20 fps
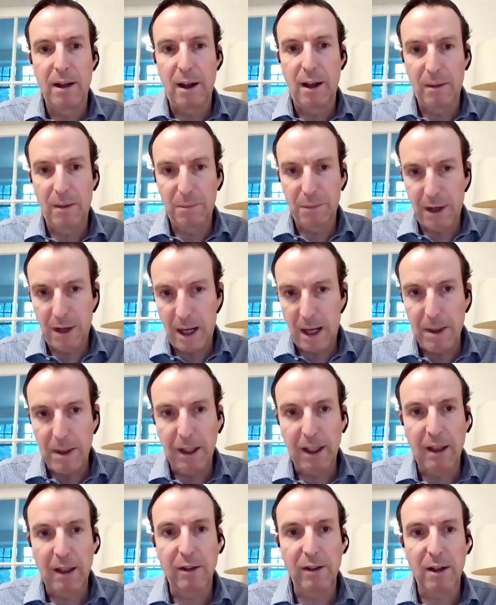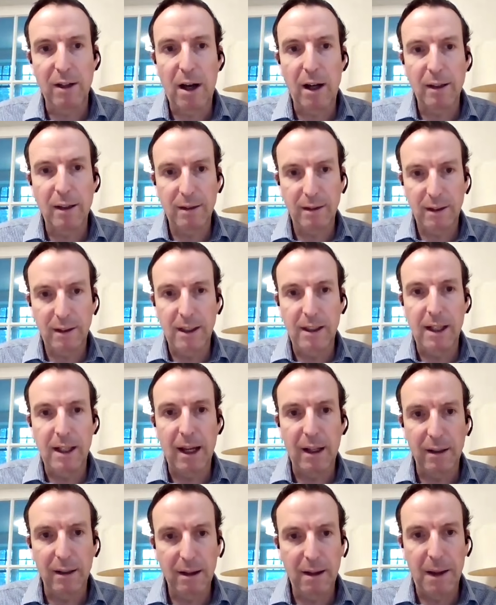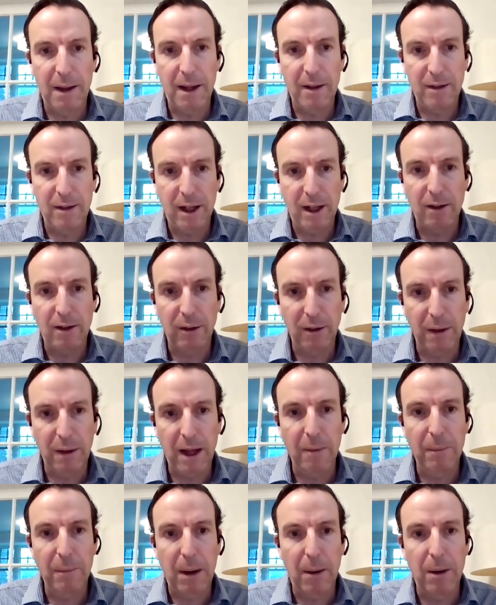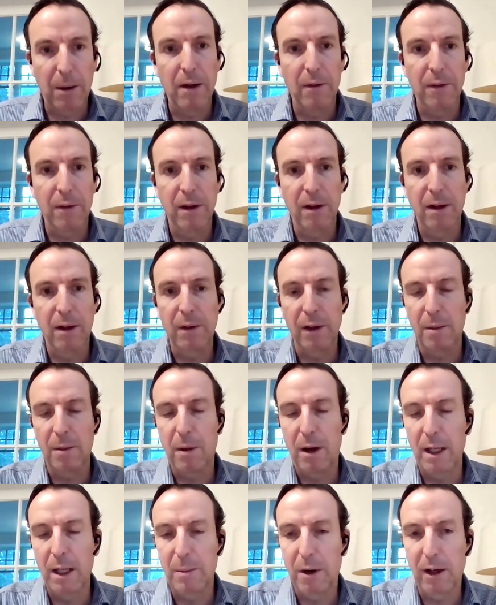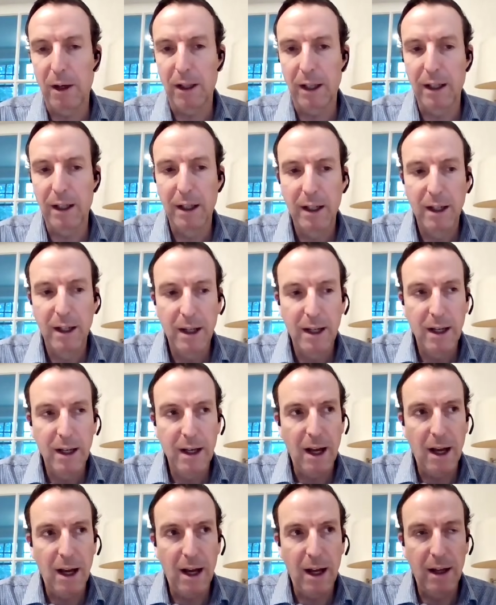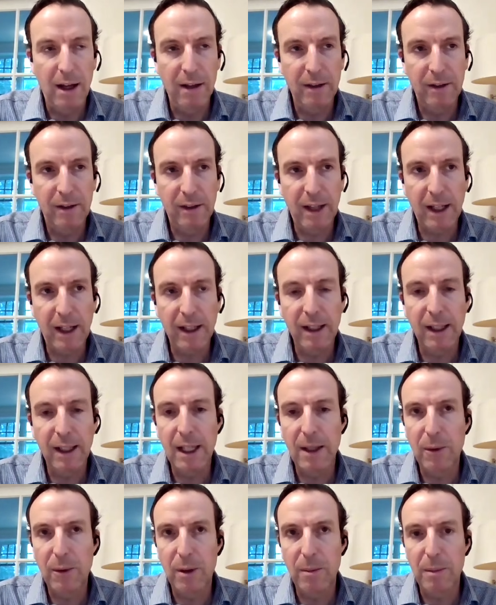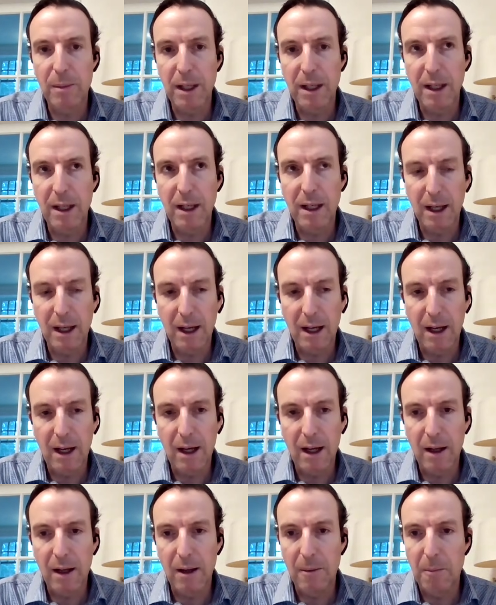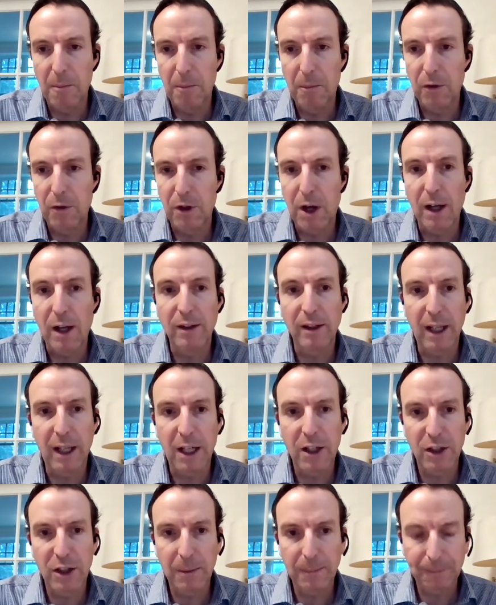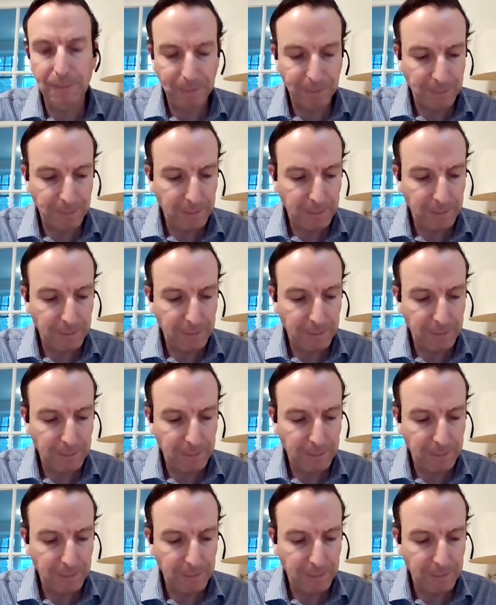uh, time picking stocks in that in that sector in that area of the the commodity market. Uh, secondly, would be uh, stock selection.